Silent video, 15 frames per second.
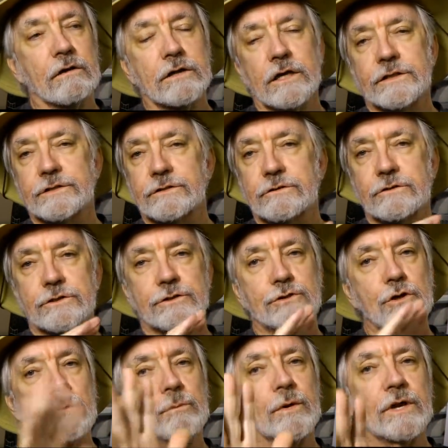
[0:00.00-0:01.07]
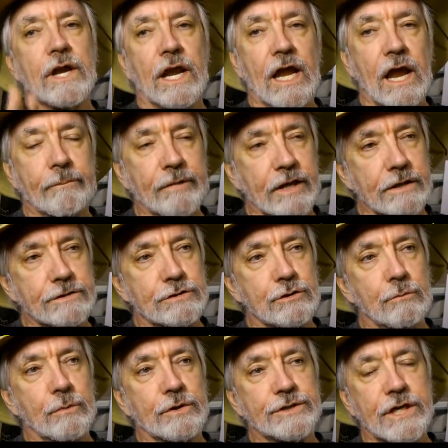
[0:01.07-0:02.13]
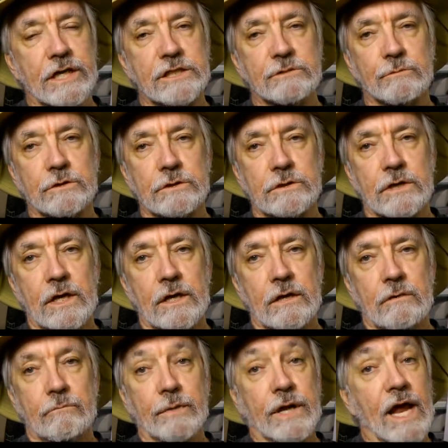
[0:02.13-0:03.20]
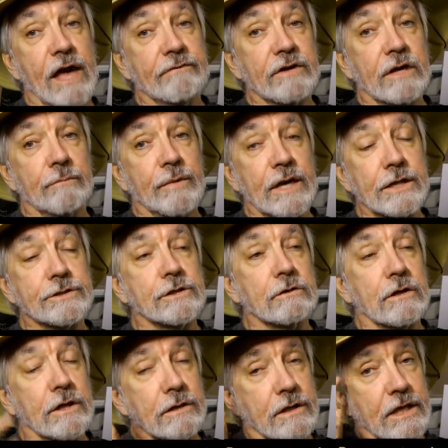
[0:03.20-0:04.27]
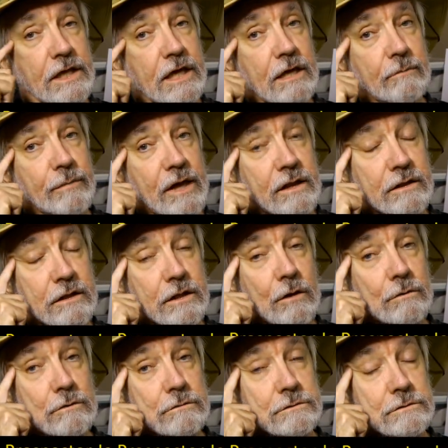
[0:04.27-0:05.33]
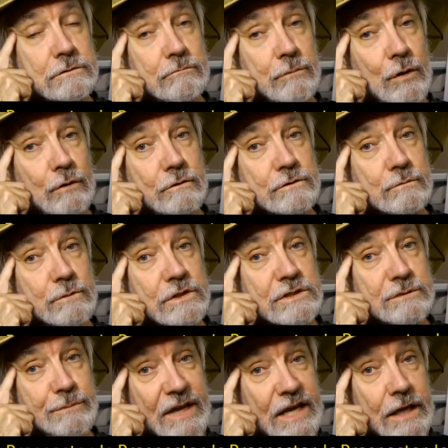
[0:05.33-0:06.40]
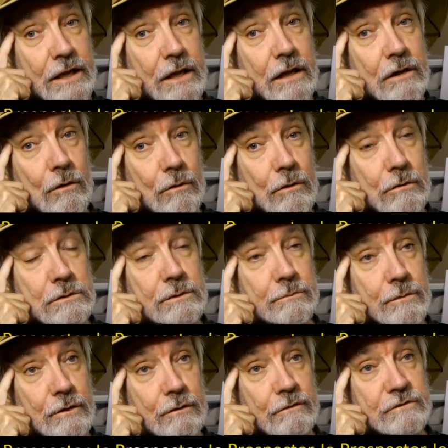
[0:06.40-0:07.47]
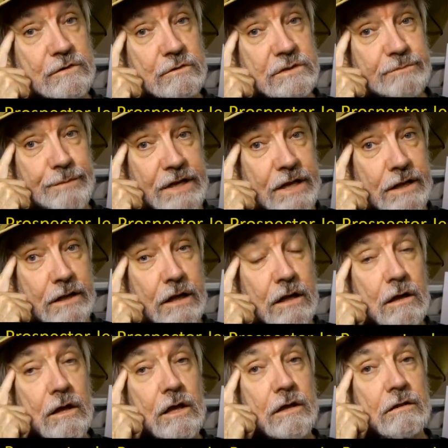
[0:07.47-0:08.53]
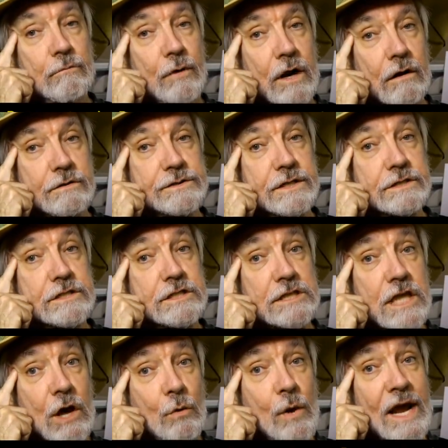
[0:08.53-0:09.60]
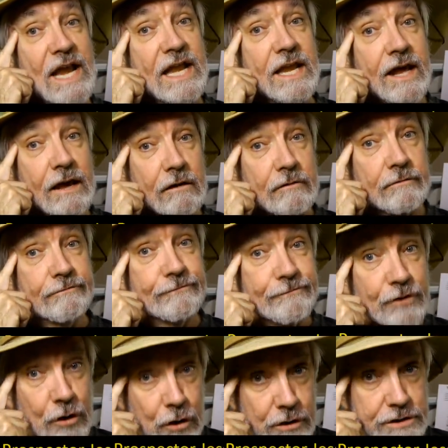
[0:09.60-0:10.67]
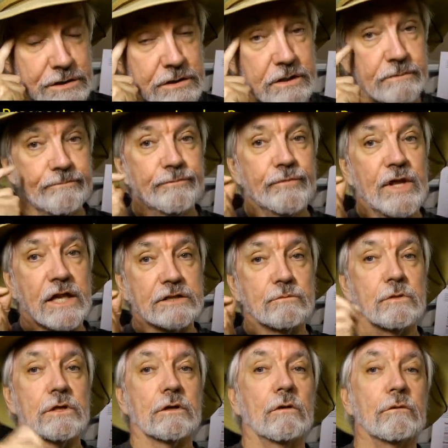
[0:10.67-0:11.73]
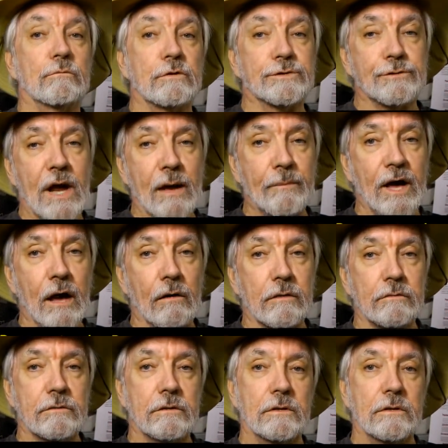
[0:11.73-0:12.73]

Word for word: It's super dynamic and super changeable. But having a picture and thinking about the gold moves with speed, gold moves with speed. Where is it slowing down first? That's where the gold will trap out.